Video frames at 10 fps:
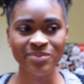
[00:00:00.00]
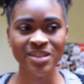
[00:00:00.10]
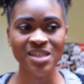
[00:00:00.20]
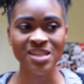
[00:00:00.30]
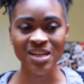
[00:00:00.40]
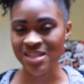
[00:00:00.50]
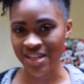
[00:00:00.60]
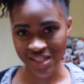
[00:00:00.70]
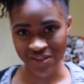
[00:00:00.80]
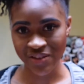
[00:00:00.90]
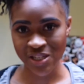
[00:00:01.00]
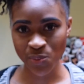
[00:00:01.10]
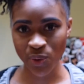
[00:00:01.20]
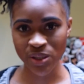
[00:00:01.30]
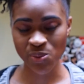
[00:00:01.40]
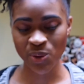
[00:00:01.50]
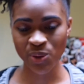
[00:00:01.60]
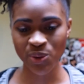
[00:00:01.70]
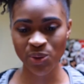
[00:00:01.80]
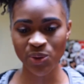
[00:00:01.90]
Discussing each of these points
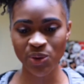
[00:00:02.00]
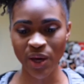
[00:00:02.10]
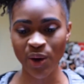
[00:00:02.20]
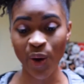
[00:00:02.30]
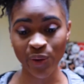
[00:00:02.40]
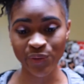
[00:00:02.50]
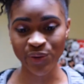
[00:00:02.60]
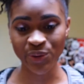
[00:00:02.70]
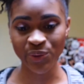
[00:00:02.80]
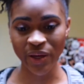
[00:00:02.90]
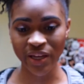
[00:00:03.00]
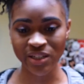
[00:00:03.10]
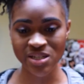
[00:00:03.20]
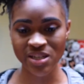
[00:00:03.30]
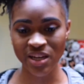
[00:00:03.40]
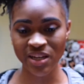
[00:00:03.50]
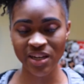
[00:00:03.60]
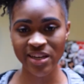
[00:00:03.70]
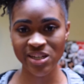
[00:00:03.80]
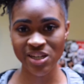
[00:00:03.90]
with like all of you and just like
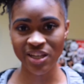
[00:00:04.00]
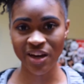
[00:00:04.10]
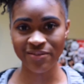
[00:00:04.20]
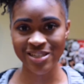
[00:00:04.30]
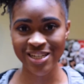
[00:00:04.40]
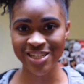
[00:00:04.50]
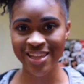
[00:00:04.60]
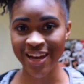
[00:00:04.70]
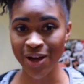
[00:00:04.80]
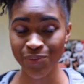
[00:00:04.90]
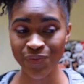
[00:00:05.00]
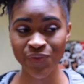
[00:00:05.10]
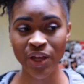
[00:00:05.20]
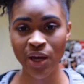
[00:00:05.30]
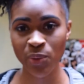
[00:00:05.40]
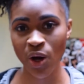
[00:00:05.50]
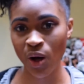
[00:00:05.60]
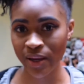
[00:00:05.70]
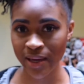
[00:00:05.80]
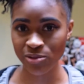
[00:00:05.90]
engaging in the conversation, like I feel like we
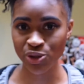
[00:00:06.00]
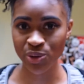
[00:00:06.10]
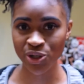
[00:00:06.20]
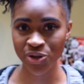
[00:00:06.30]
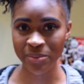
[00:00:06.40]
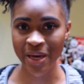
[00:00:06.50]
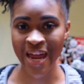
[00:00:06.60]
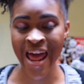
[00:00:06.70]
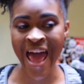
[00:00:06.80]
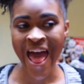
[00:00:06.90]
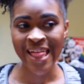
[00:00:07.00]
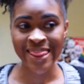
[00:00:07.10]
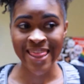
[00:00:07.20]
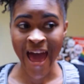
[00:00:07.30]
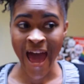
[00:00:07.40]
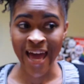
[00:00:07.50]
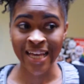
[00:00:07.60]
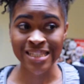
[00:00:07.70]
all came to an agreement that